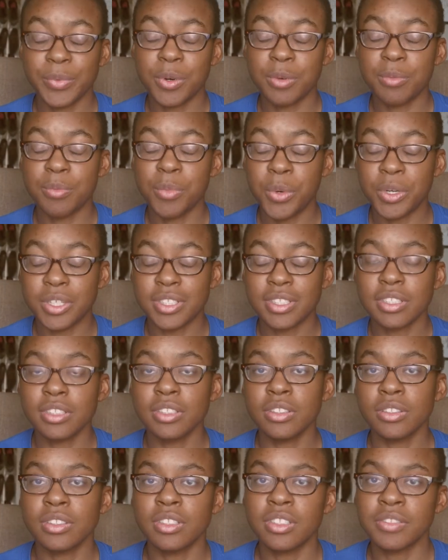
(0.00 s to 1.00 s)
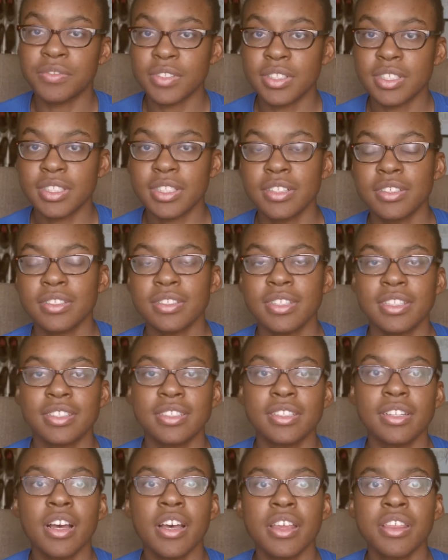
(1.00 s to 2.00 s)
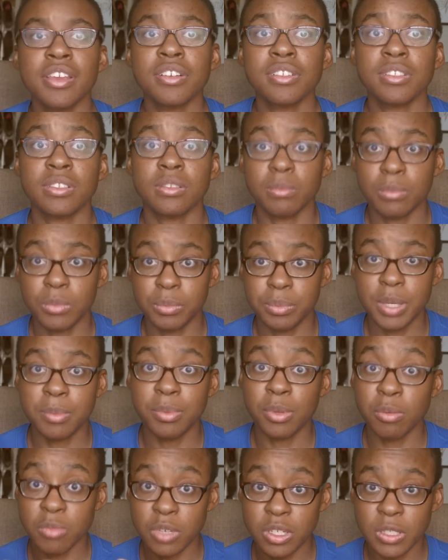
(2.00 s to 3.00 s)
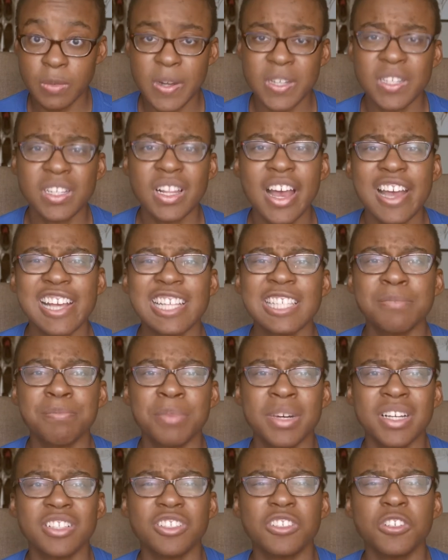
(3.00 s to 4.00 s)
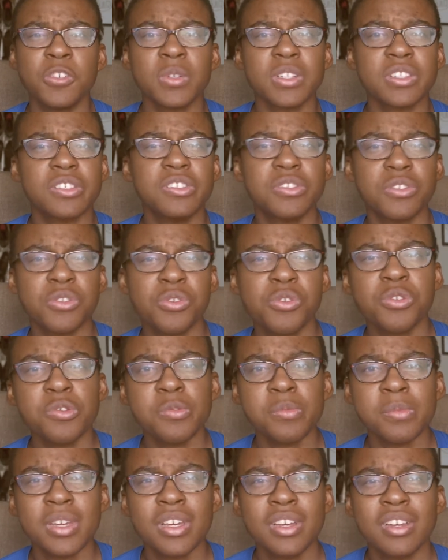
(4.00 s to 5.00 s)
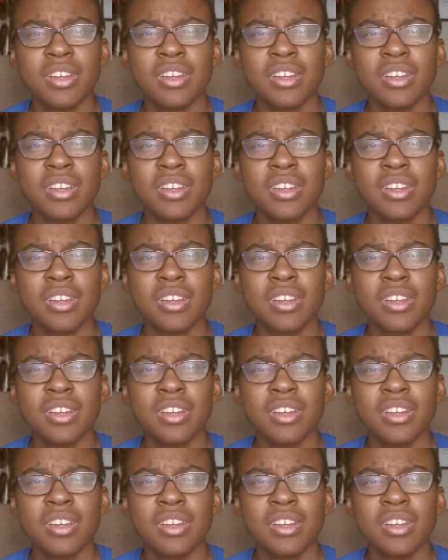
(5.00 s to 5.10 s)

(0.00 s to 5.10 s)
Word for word: or more skilled in different skill sets than others some people are more specialized but to assume